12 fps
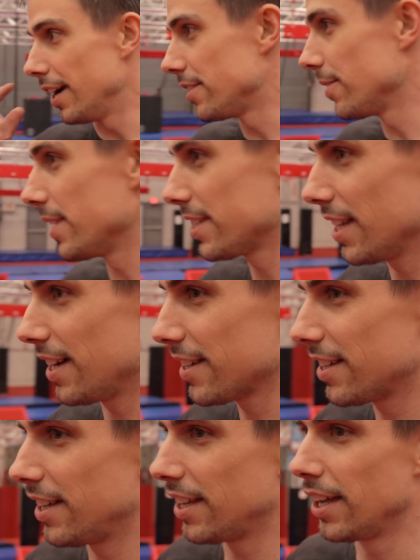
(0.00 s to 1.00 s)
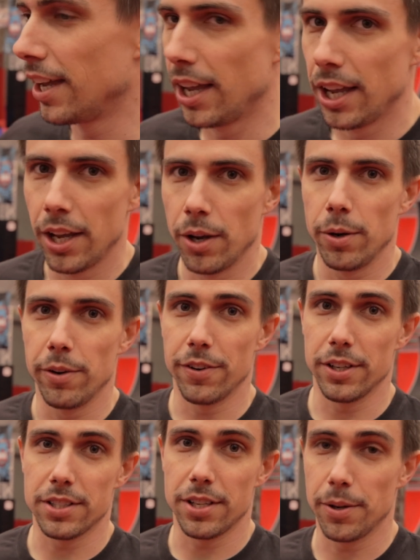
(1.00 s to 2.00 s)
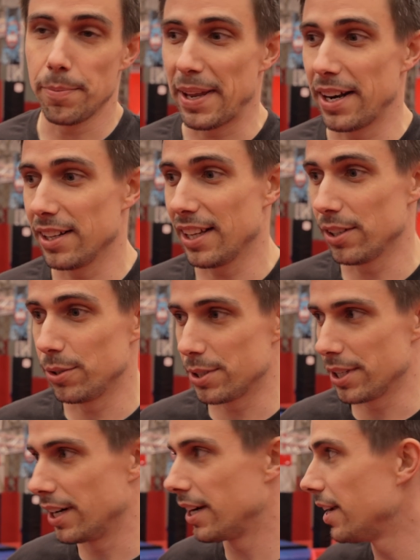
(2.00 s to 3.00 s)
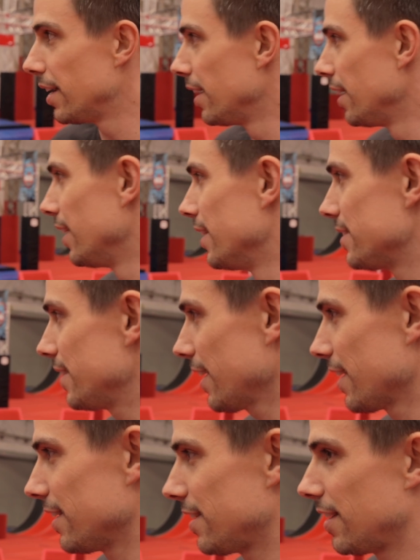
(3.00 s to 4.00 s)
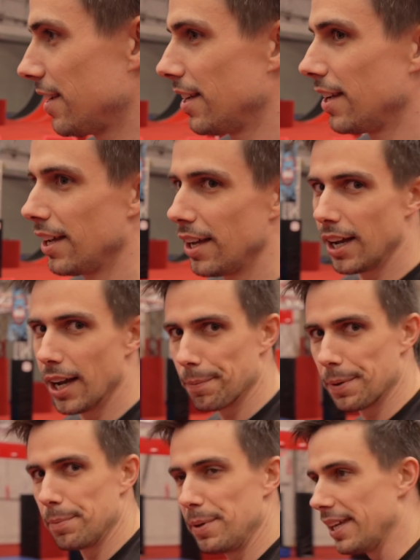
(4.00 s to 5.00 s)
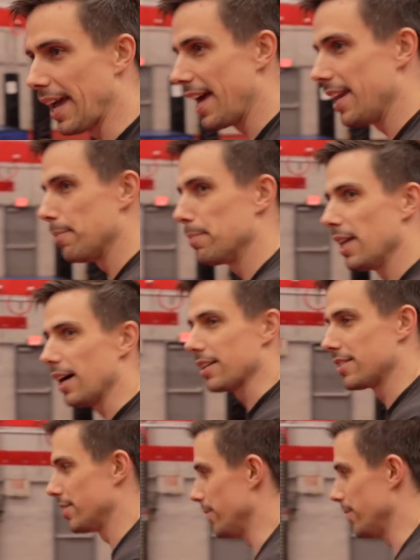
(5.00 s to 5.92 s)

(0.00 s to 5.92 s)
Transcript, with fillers: right, so this log, we first, we made it a lot looser. Second, I'm going to be adding blocks